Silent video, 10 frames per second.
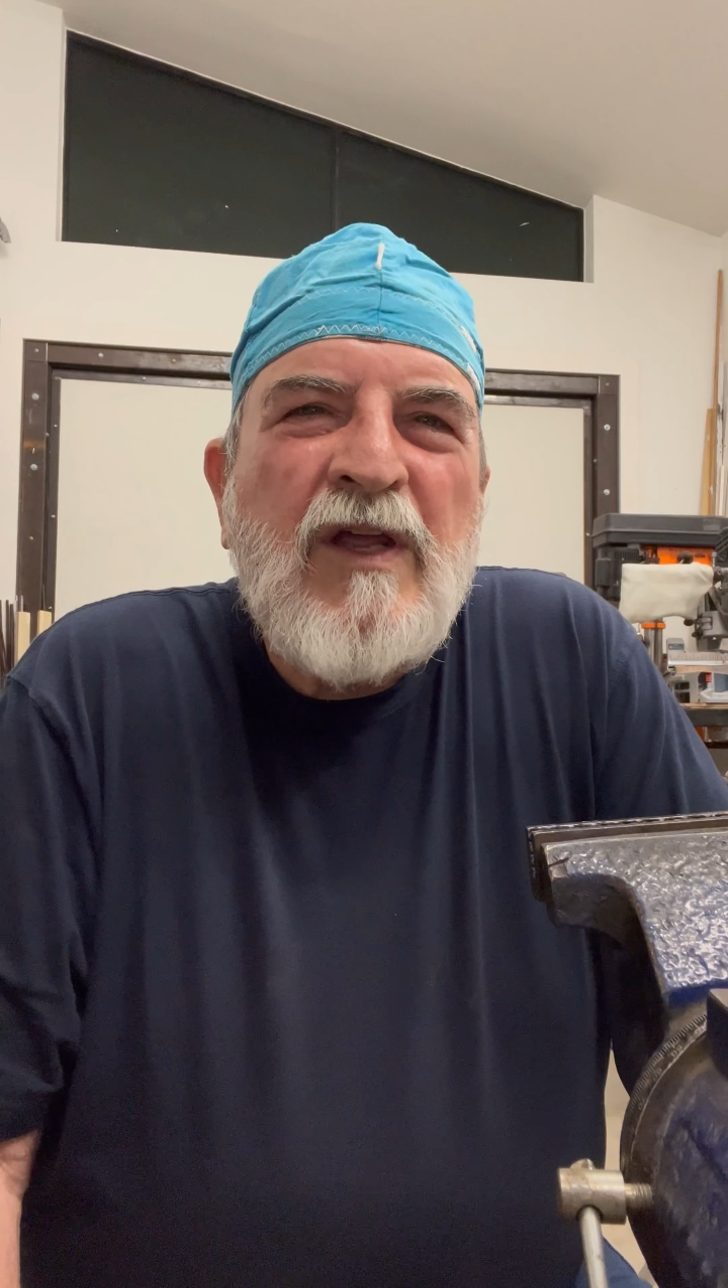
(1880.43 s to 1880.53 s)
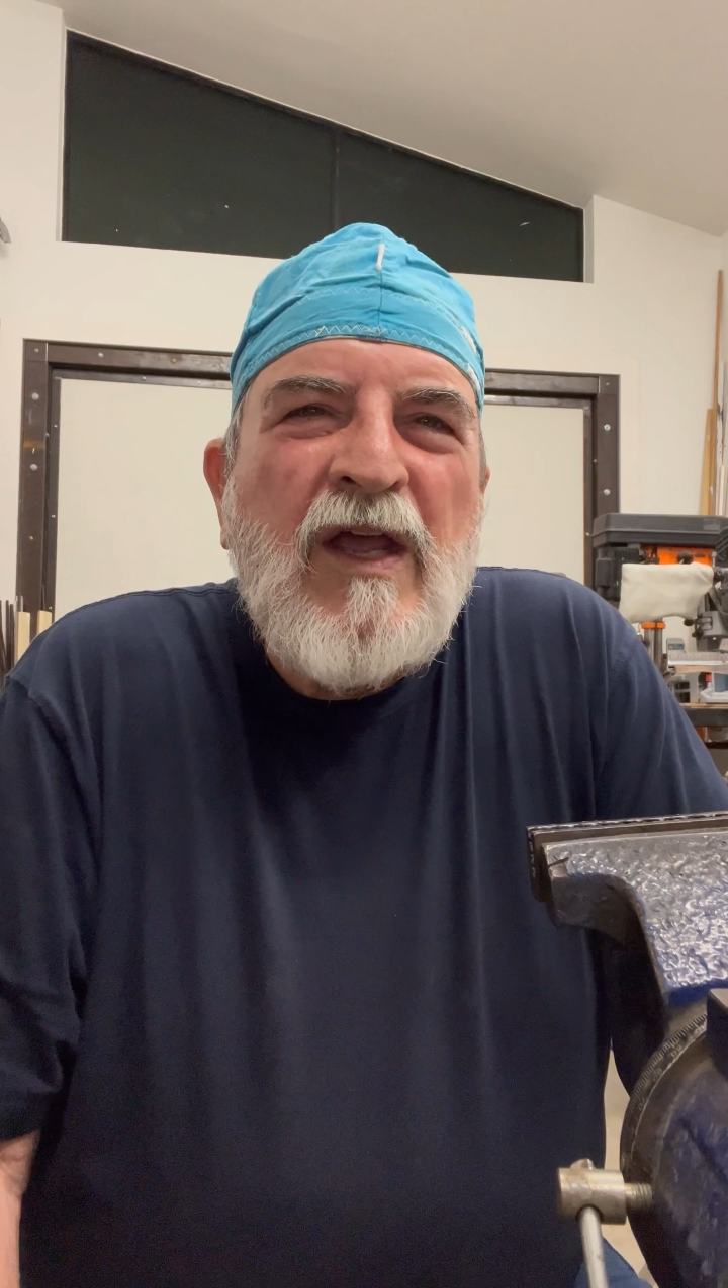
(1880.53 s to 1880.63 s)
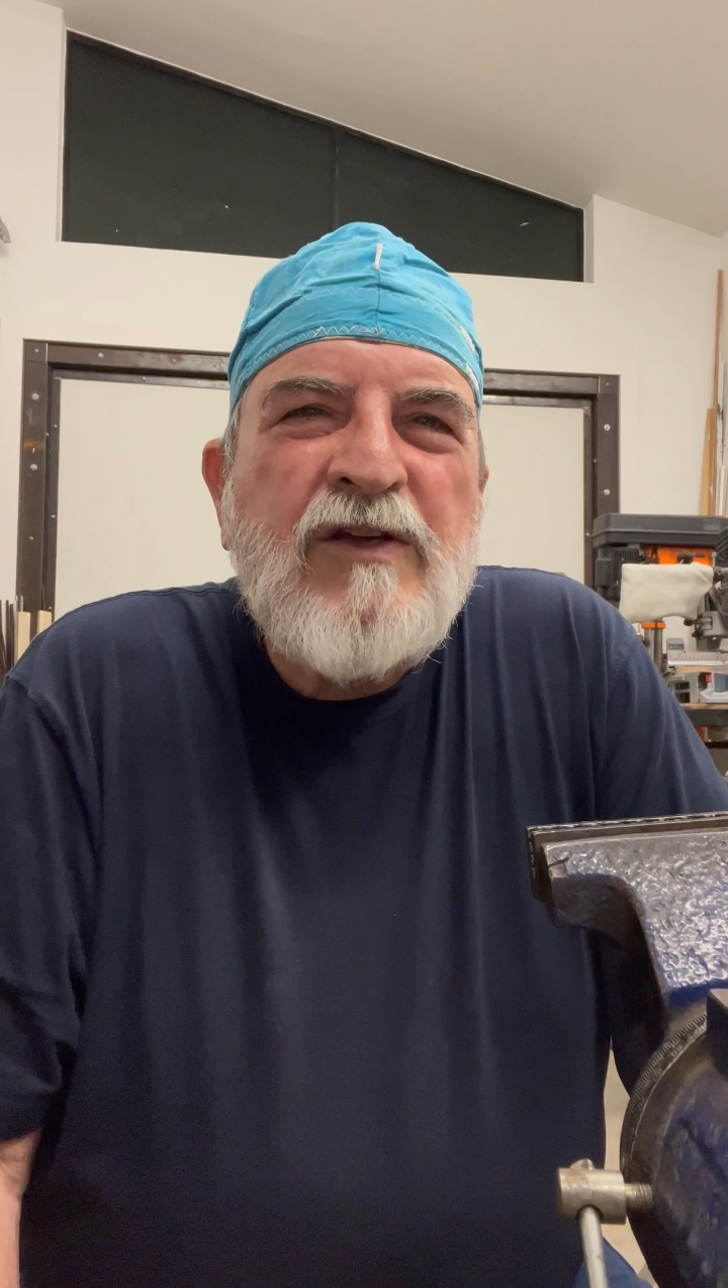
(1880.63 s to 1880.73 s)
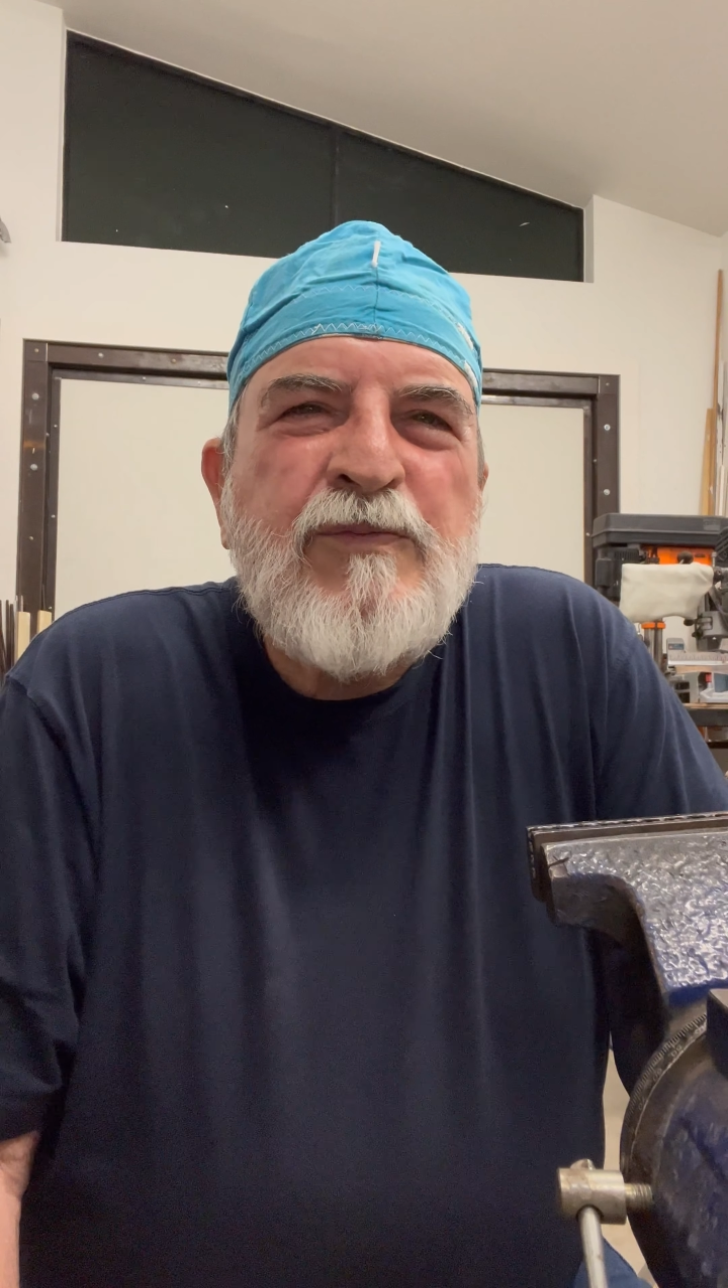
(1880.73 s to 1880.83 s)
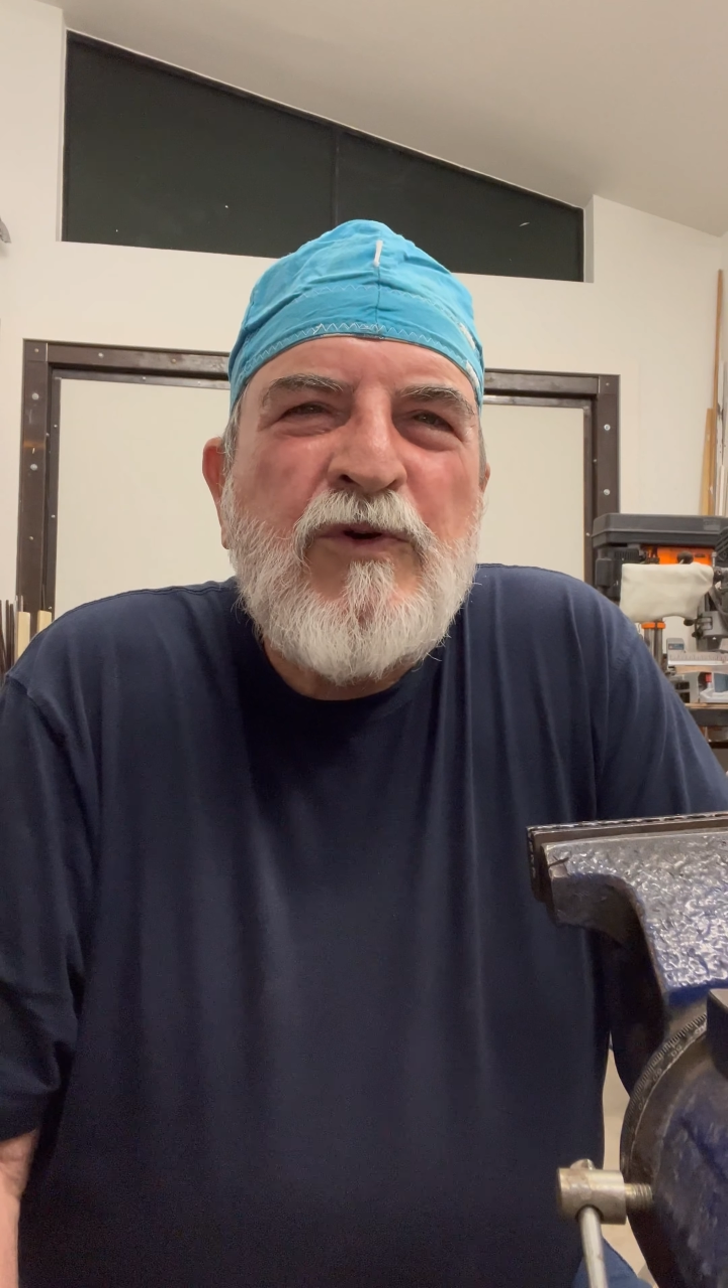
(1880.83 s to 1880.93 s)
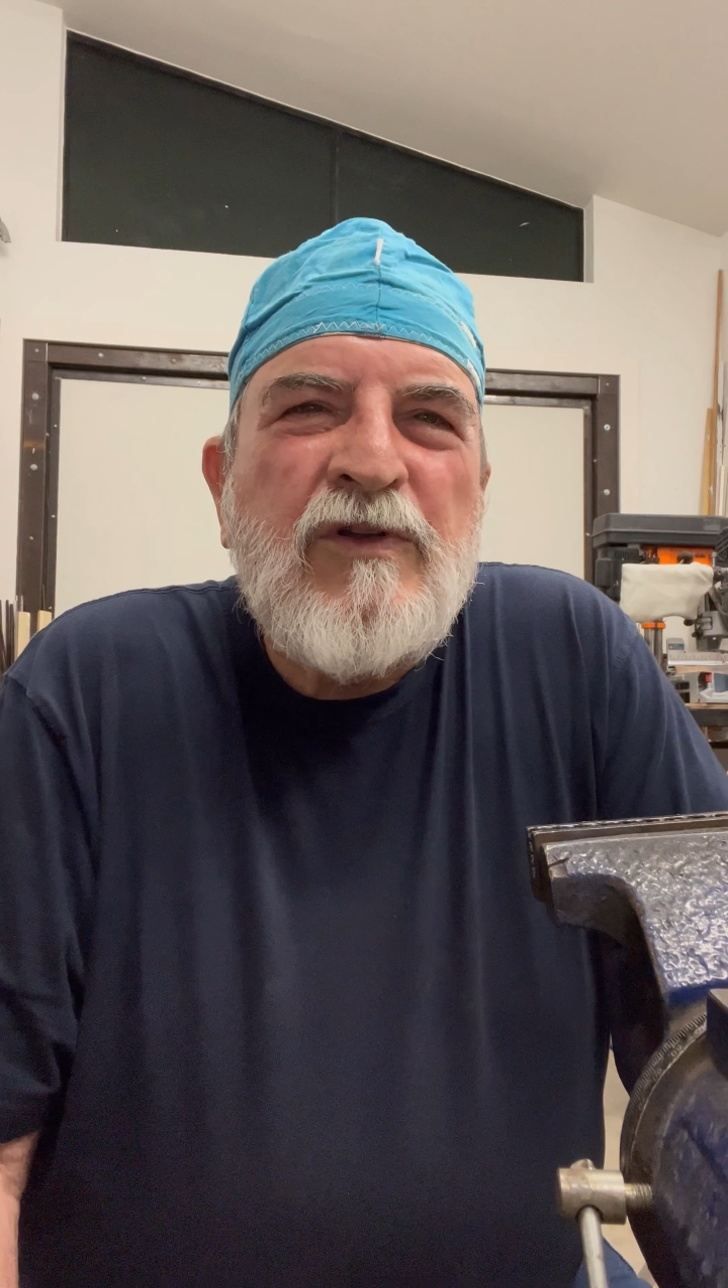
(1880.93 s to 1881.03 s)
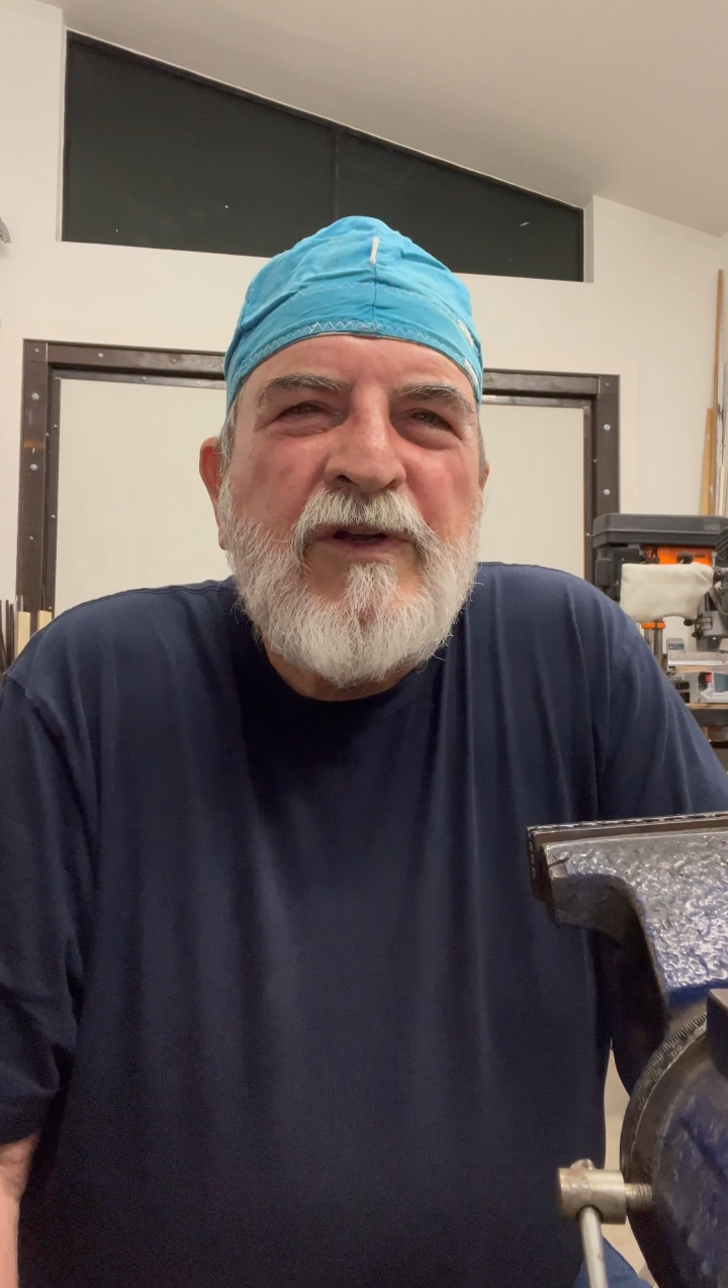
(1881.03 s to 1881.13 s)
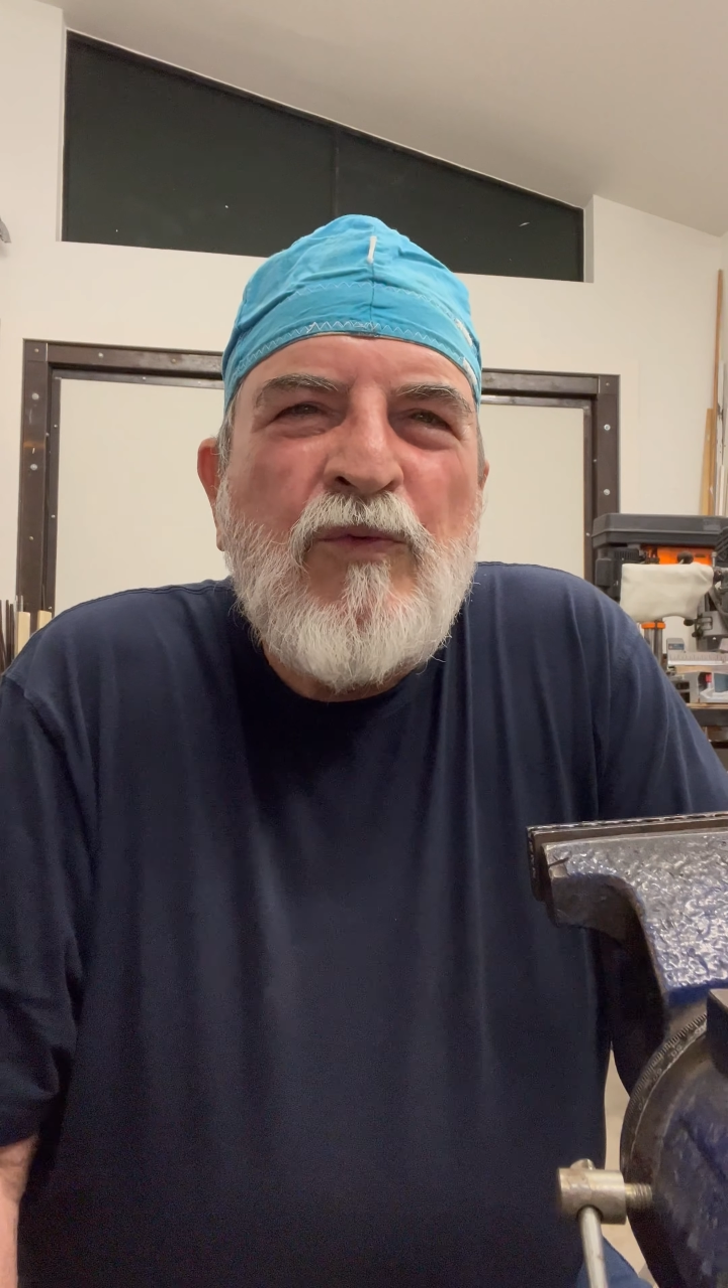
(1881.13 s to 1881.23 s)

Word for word: expertly